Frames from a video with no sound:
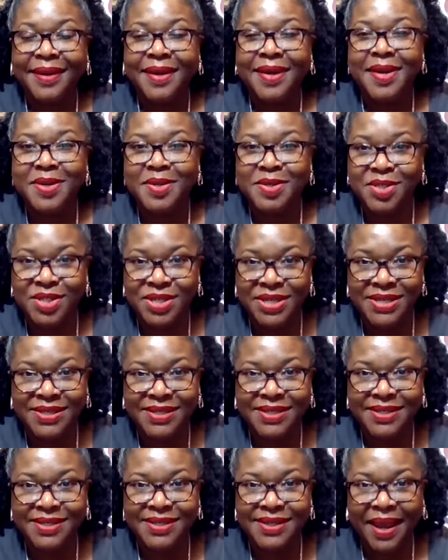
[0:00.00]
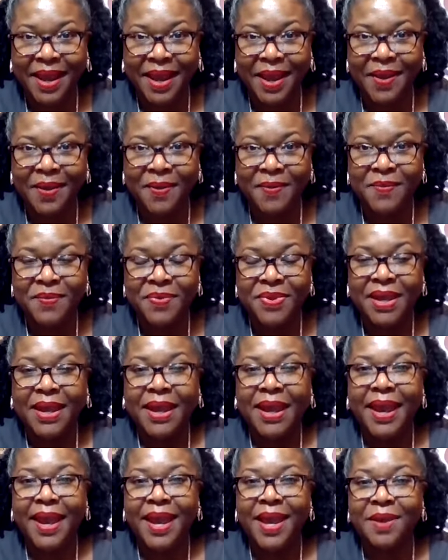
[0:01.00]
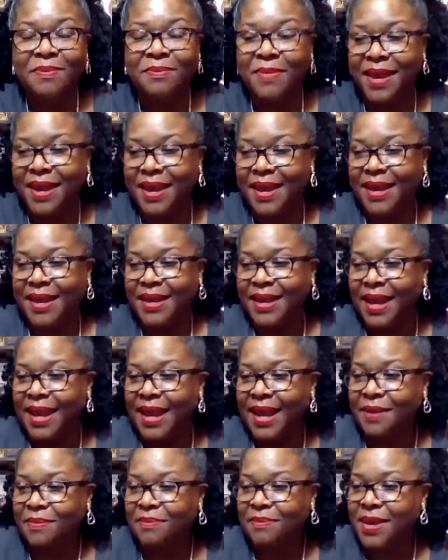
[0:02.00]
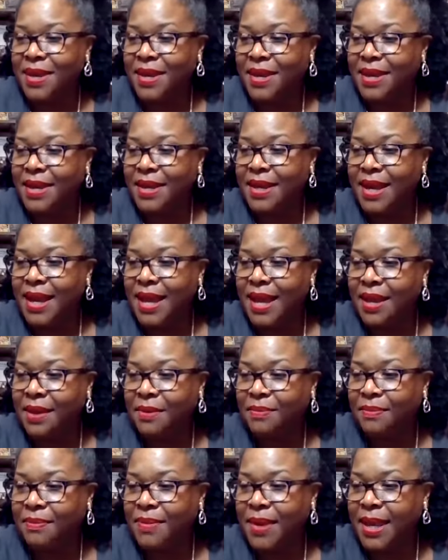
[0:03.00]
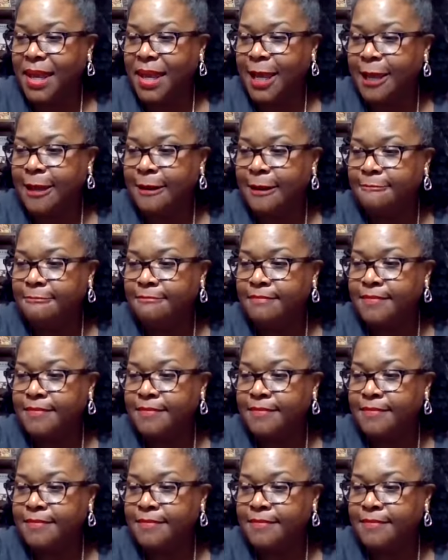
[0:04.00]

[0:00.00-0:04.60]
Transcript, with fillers: In Jesus' name, amen, amen, amen.